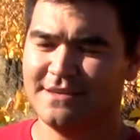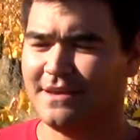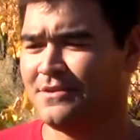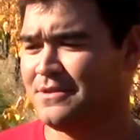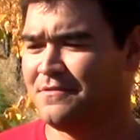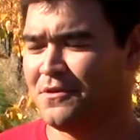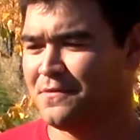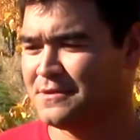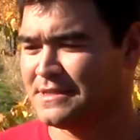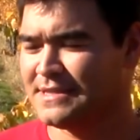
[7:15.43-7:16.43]
I don't even know if
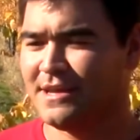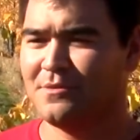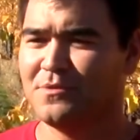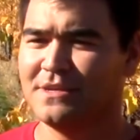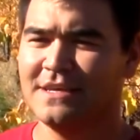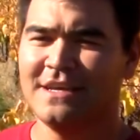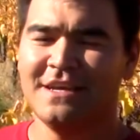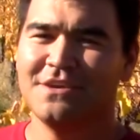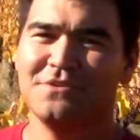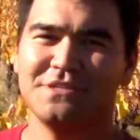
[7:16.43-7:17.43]
it was a saying, but
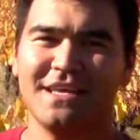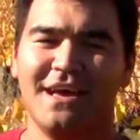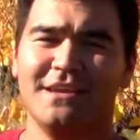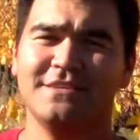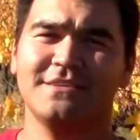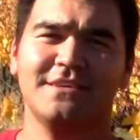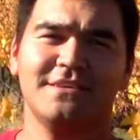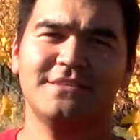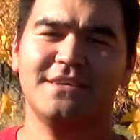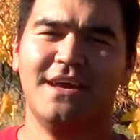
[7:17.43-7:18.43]
Coach
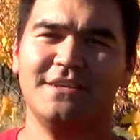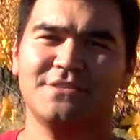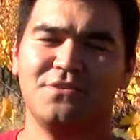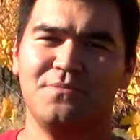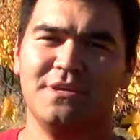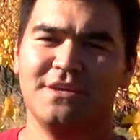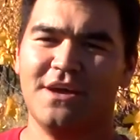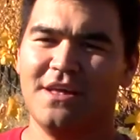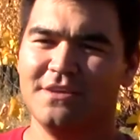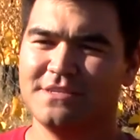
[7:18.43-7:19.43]
Cicadas told me in
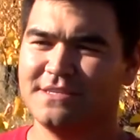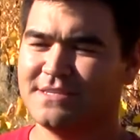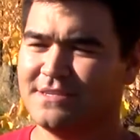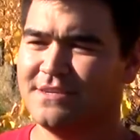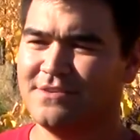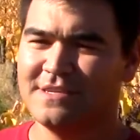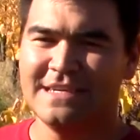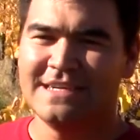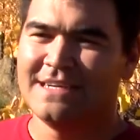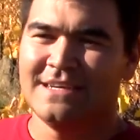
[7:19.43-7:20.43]
college, he said, you know,
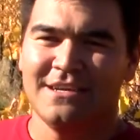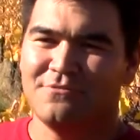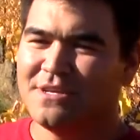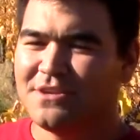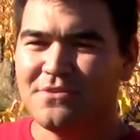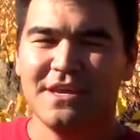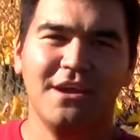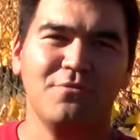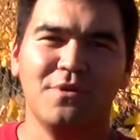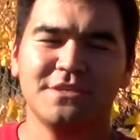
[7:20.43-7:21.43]
I really don't
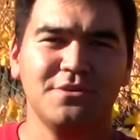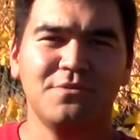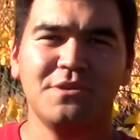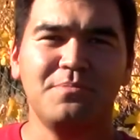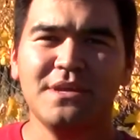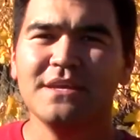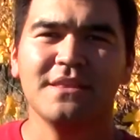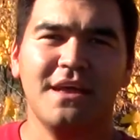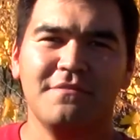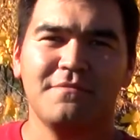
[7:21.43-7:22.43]
care what you want to be in
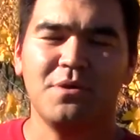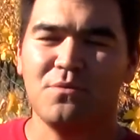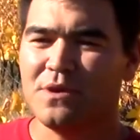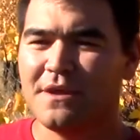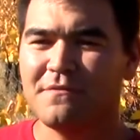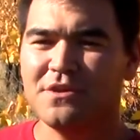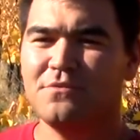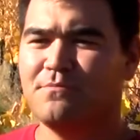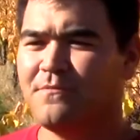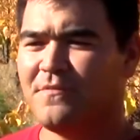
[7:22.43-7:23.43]
life, but whatever you
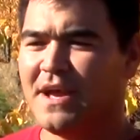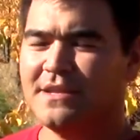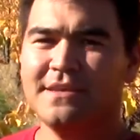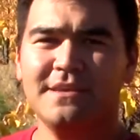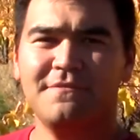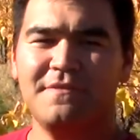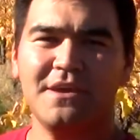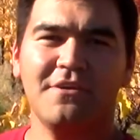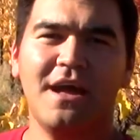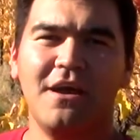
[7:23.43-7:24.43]
finally
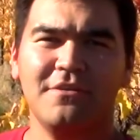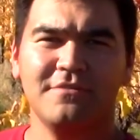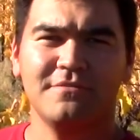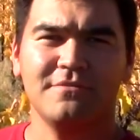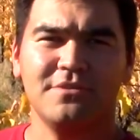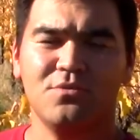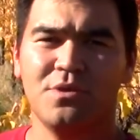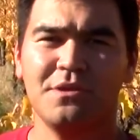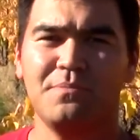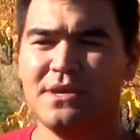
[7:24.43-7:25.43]
figure out you
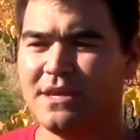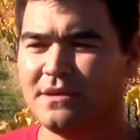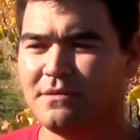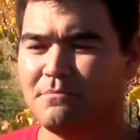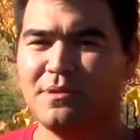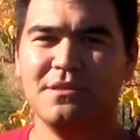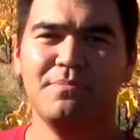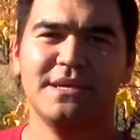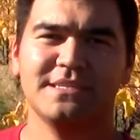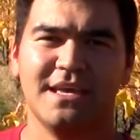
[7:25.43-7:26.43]
want to be the
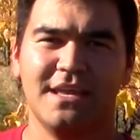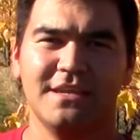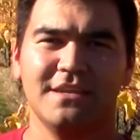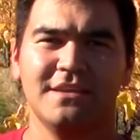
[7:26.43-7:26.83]
best at it,